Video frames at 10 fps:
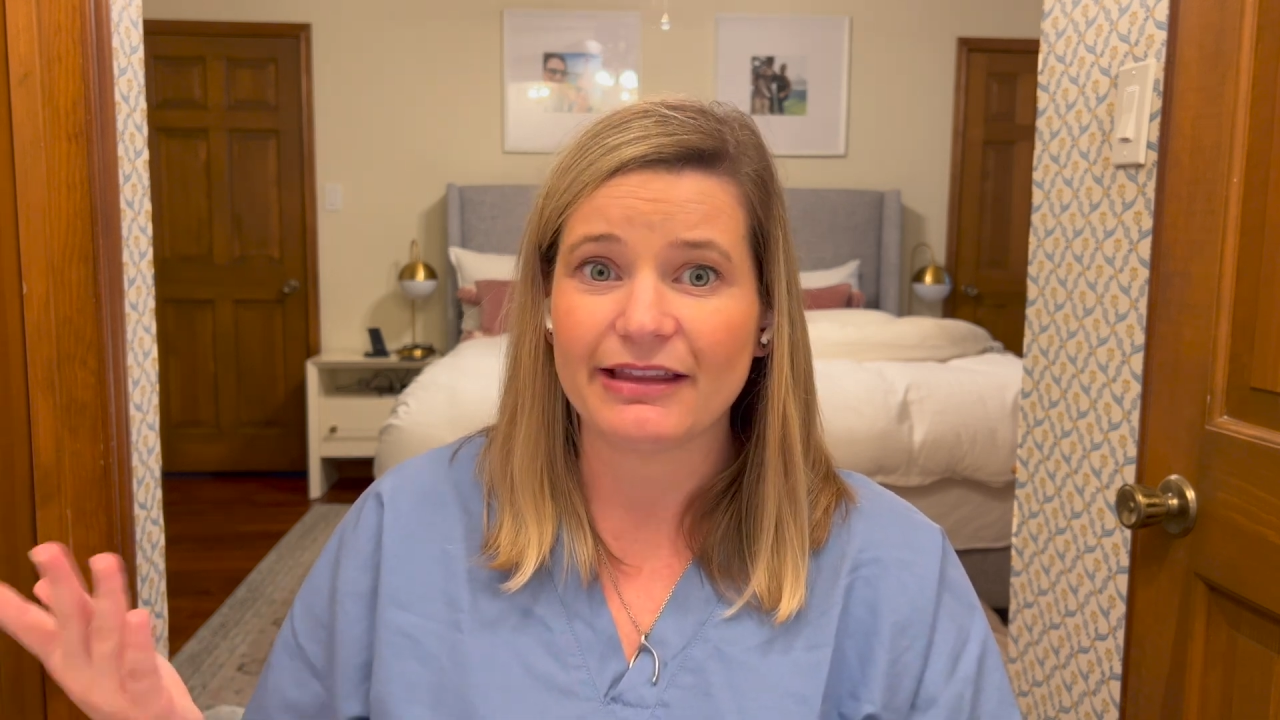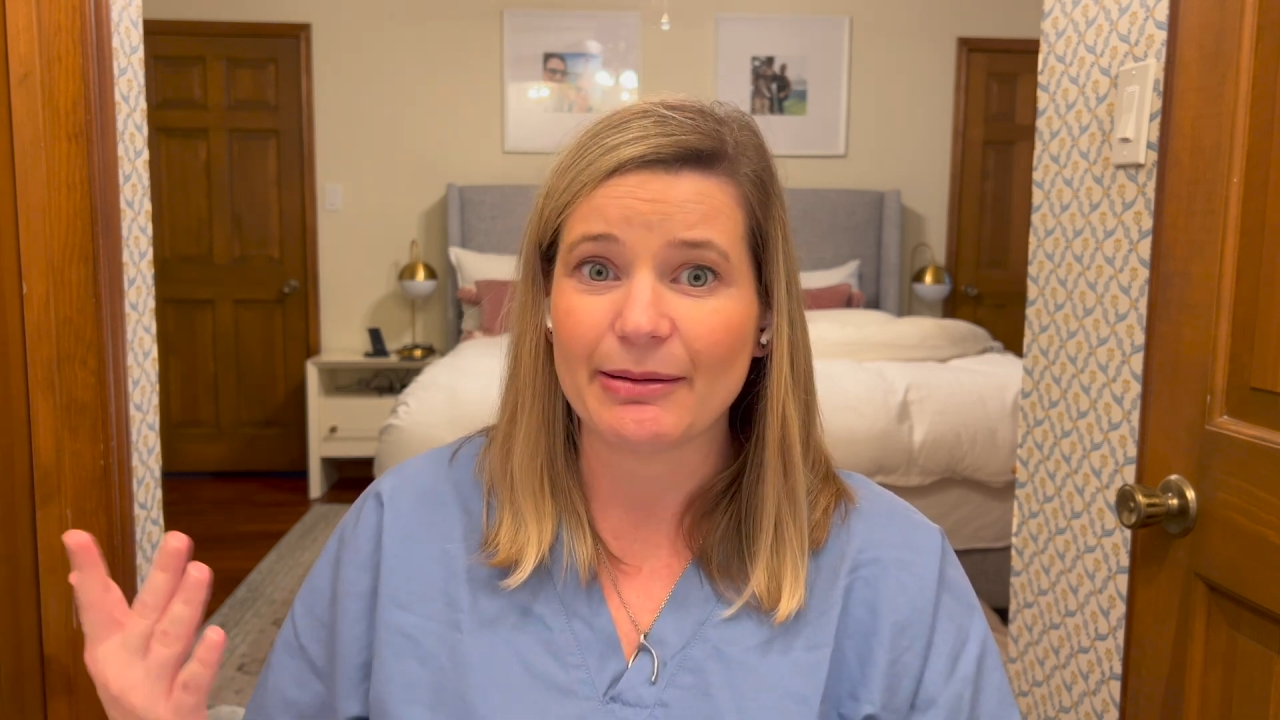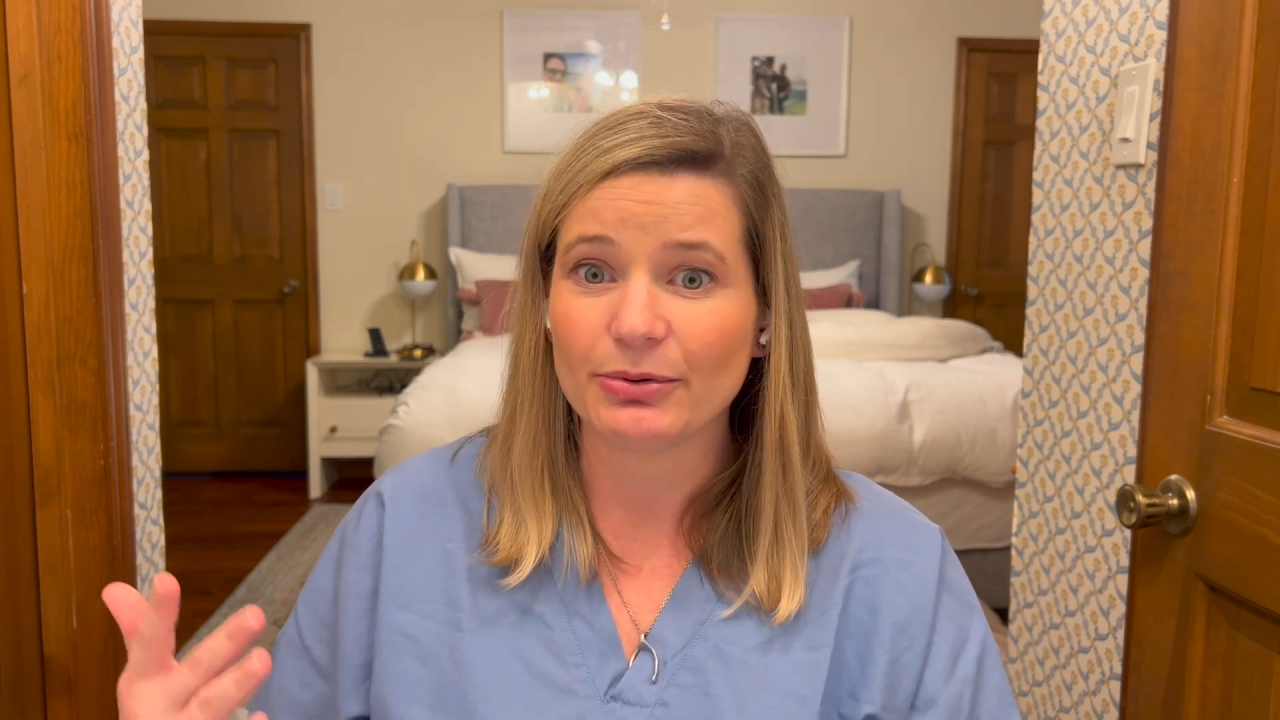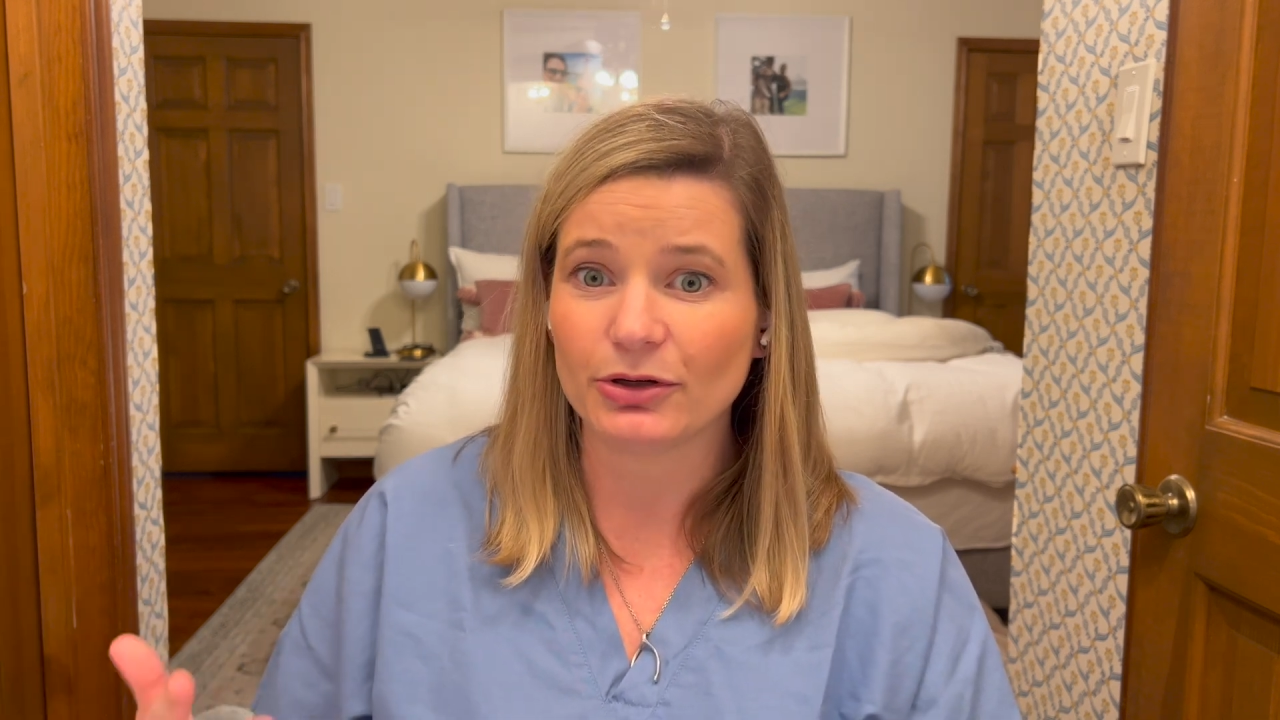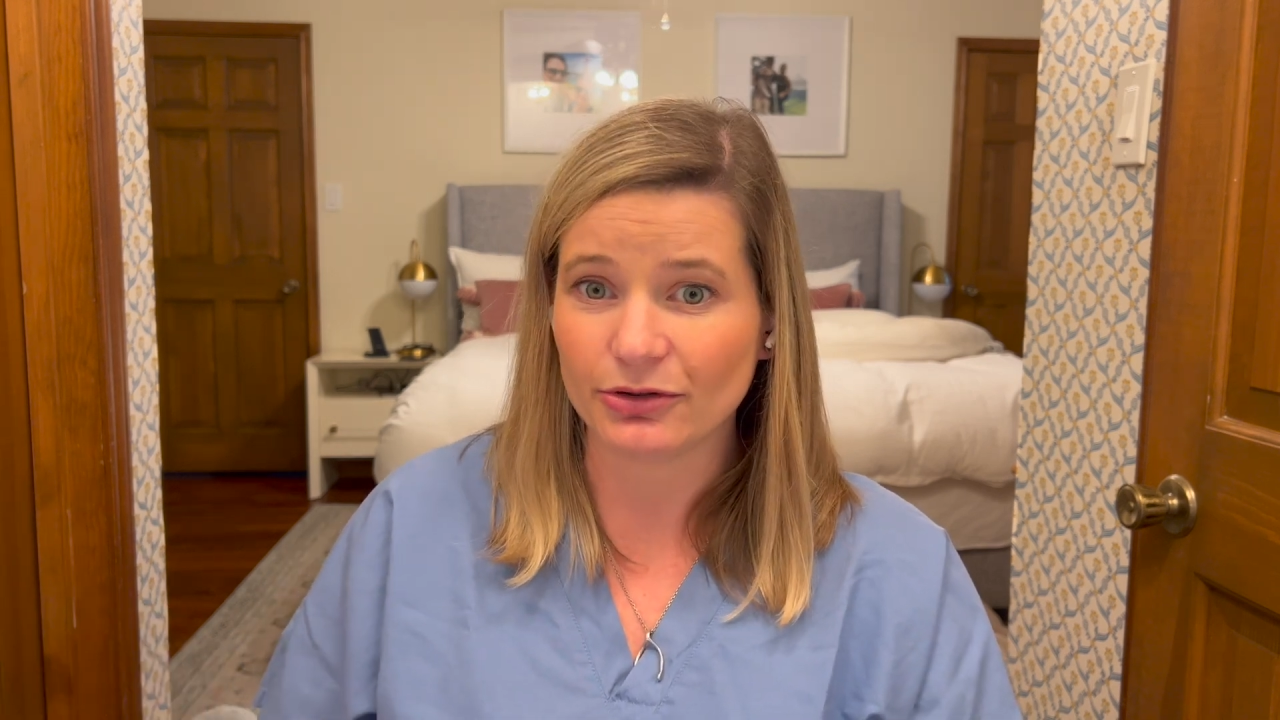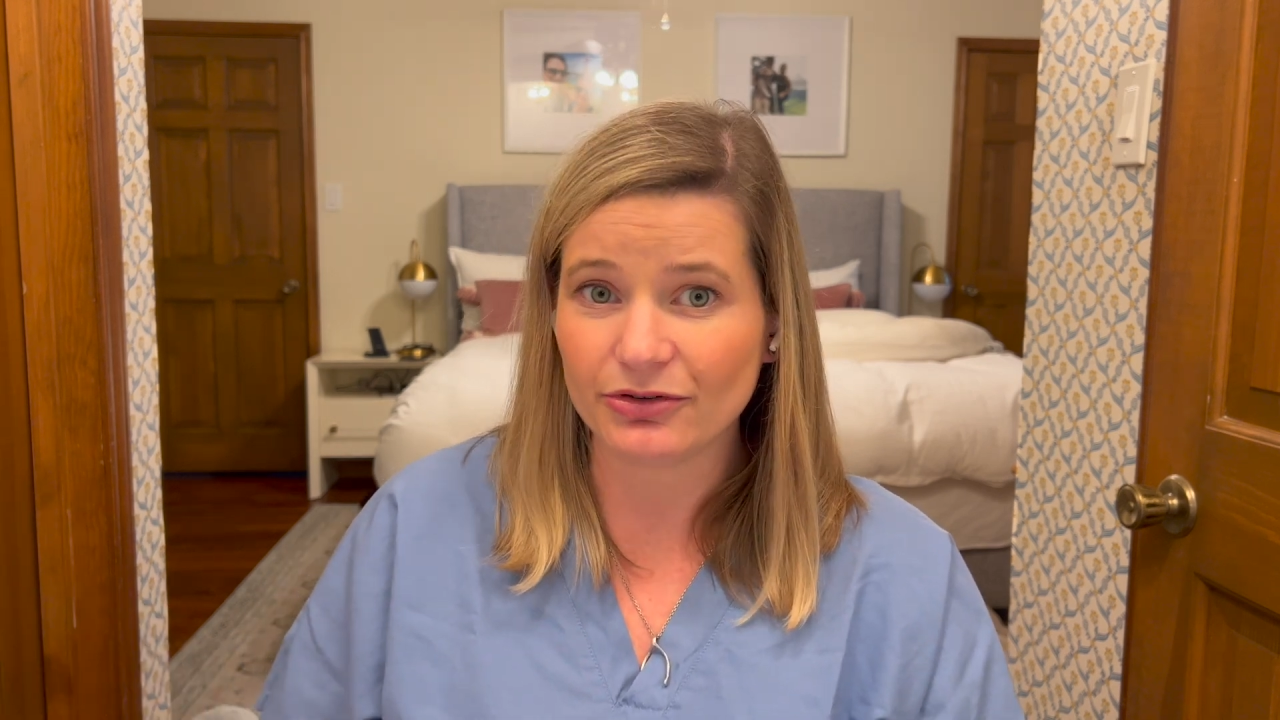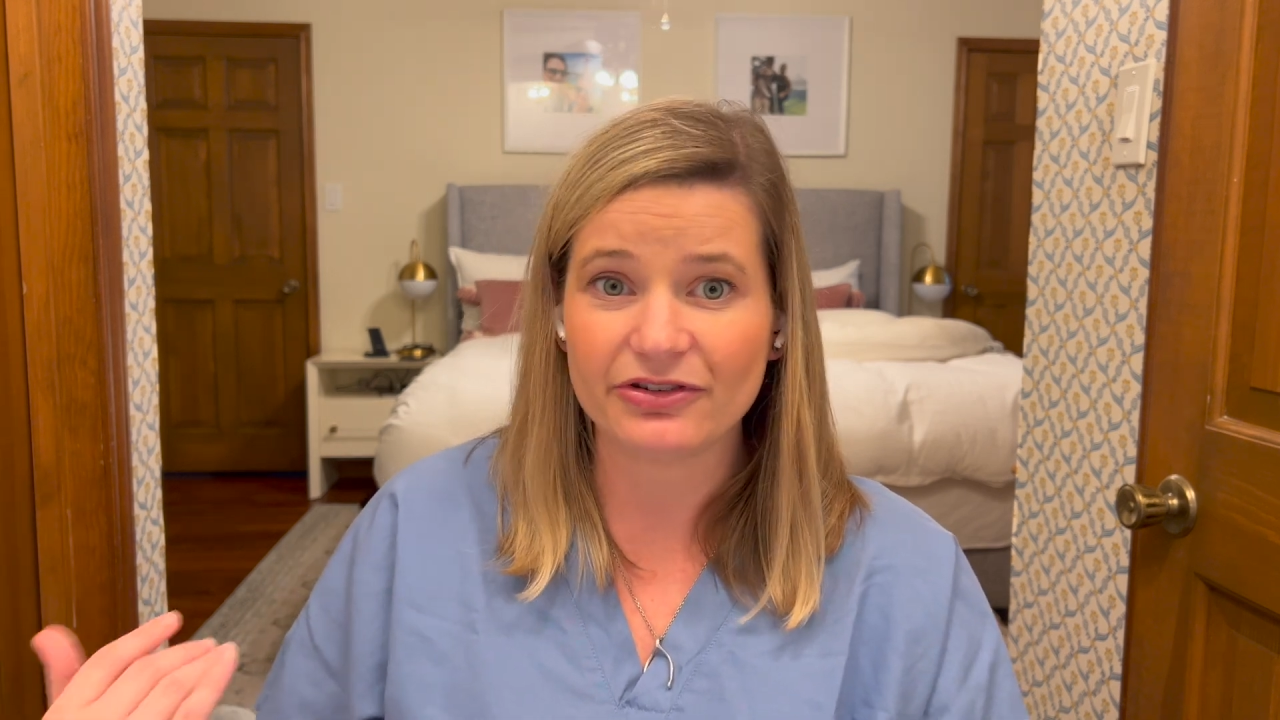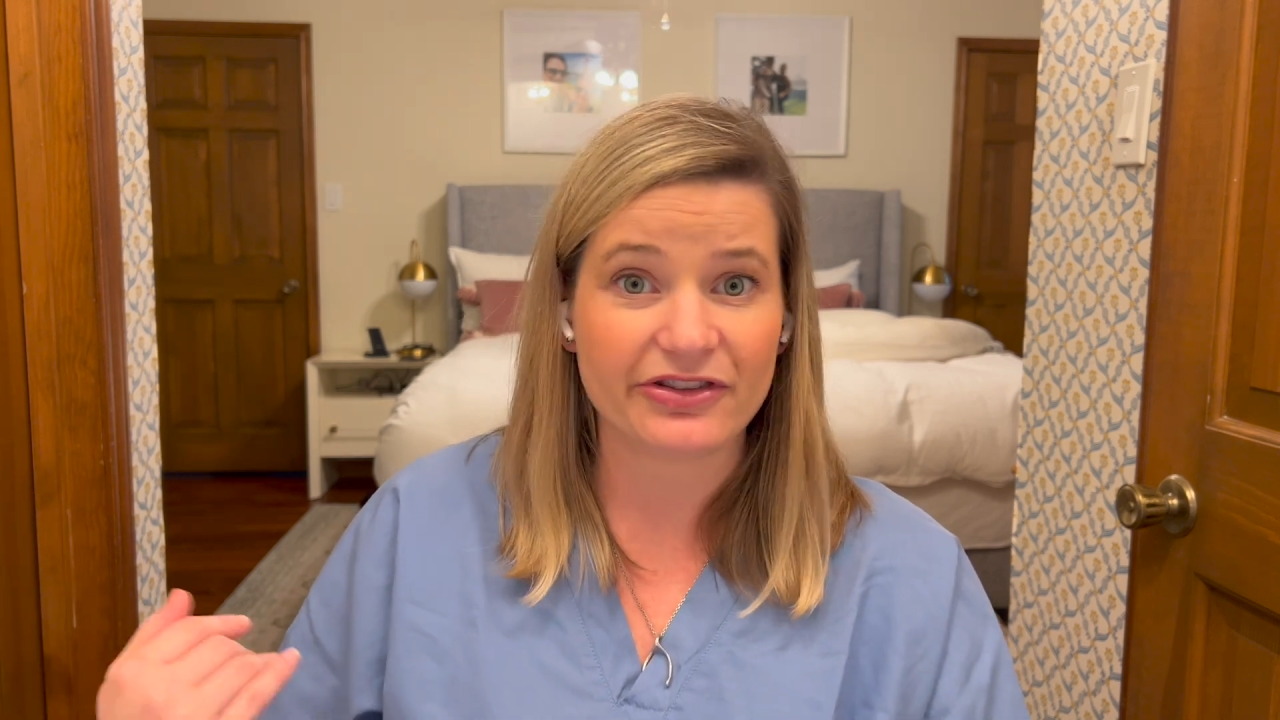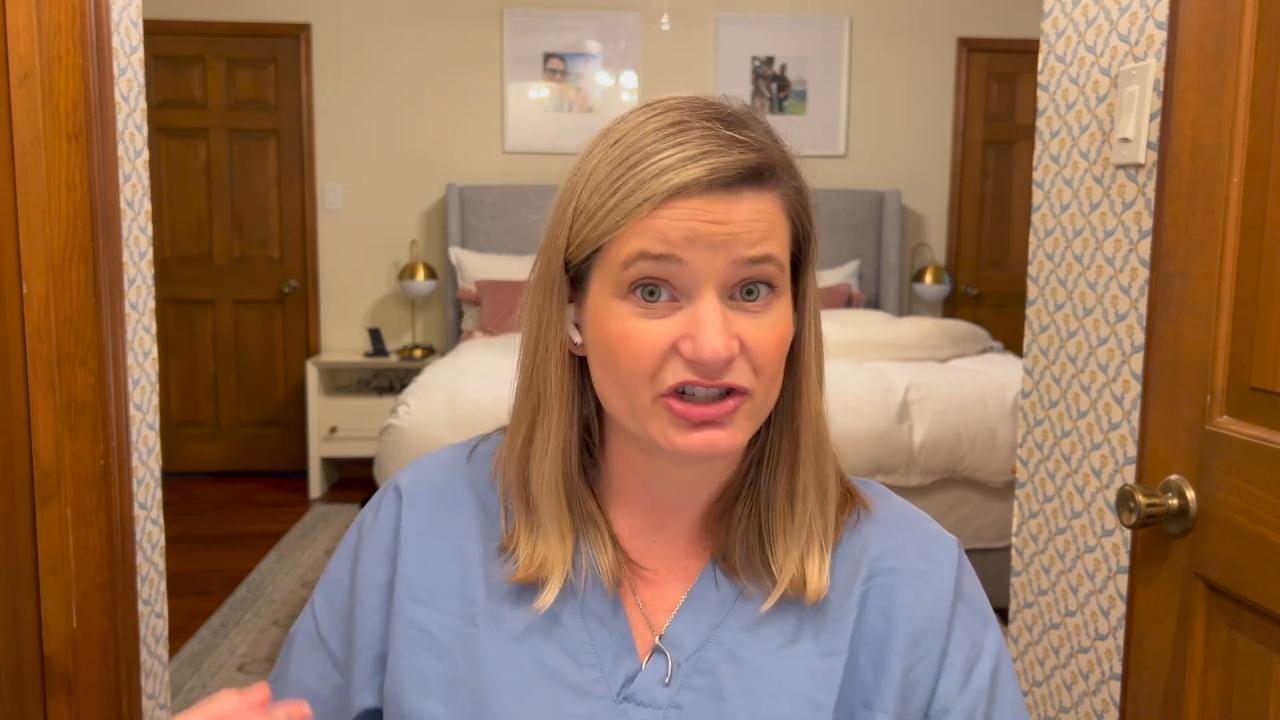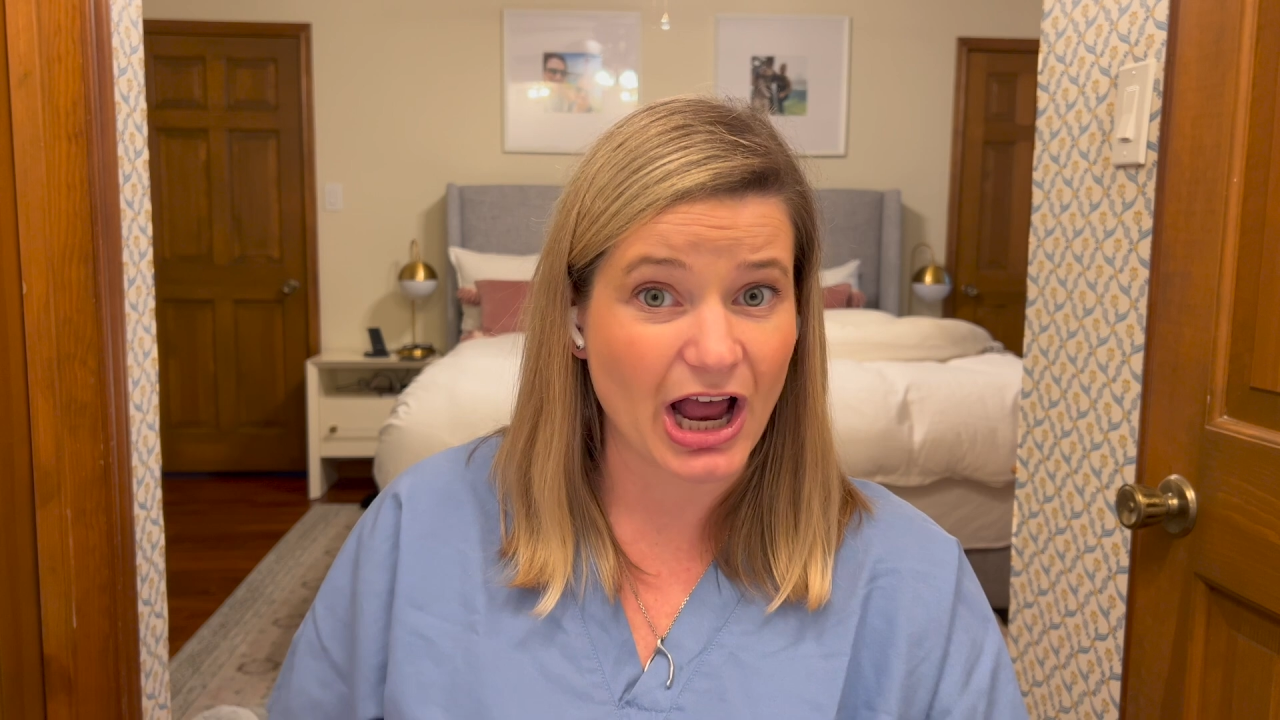that
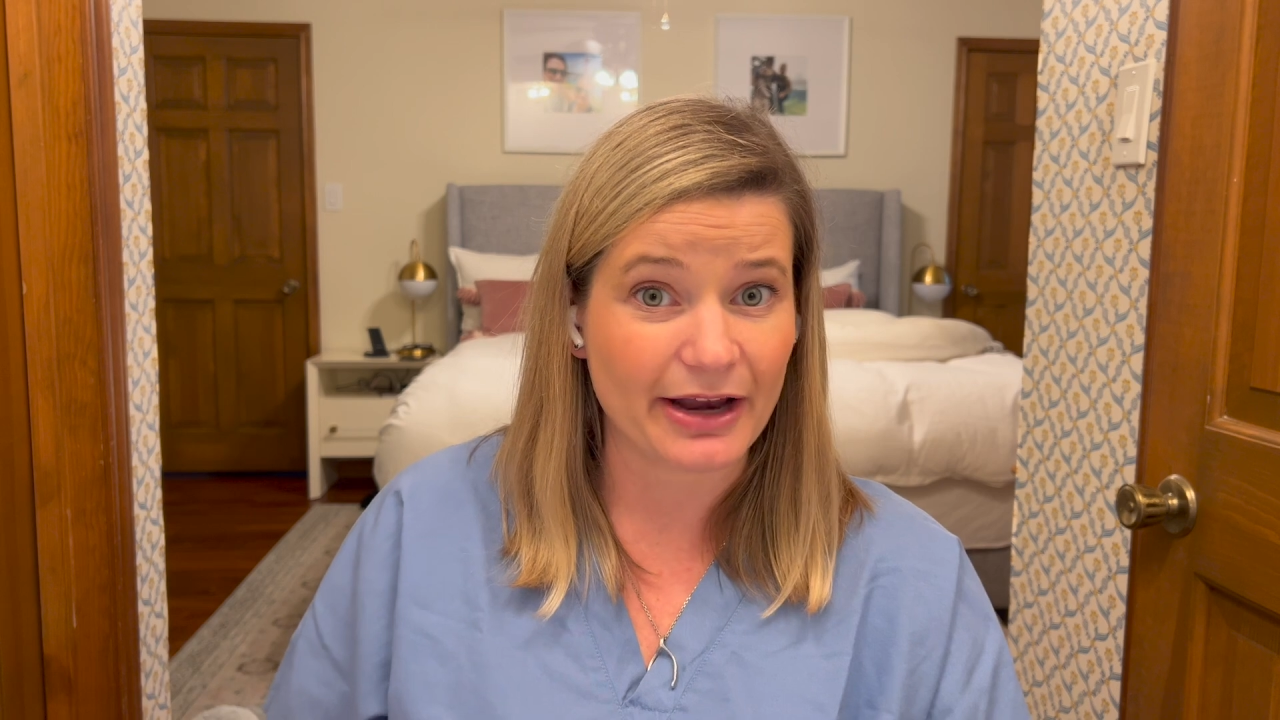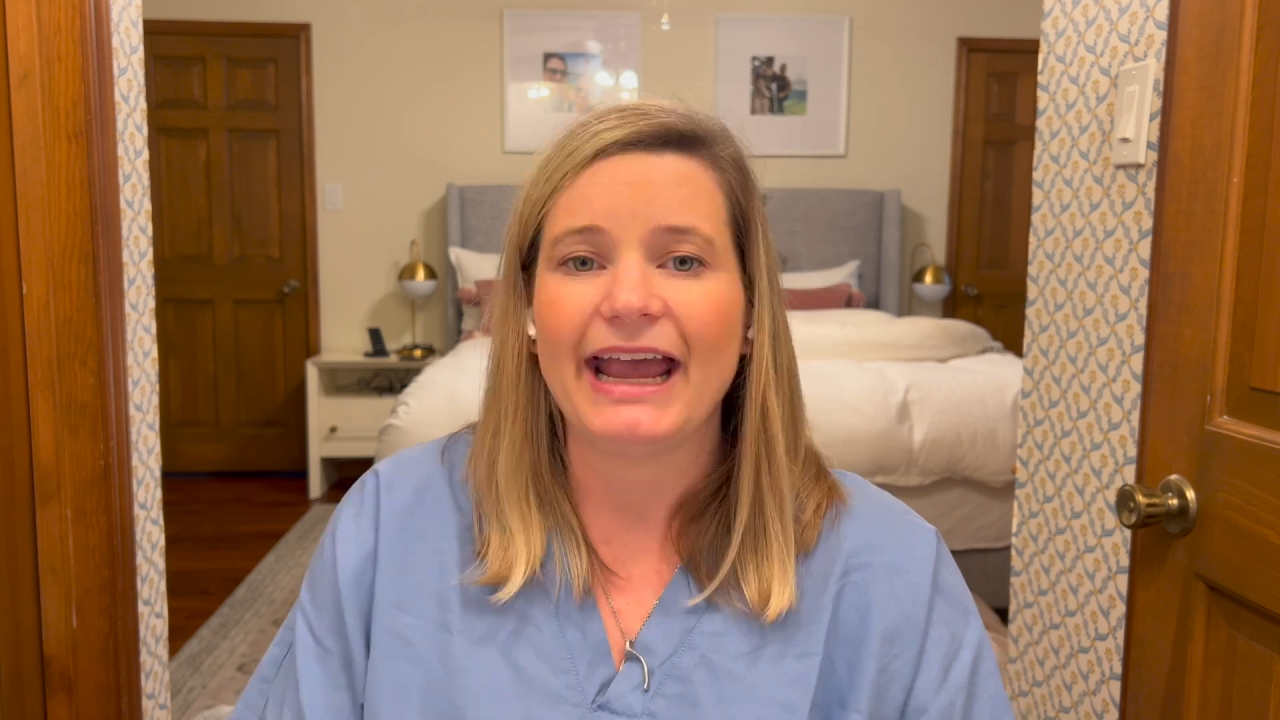produced the shot.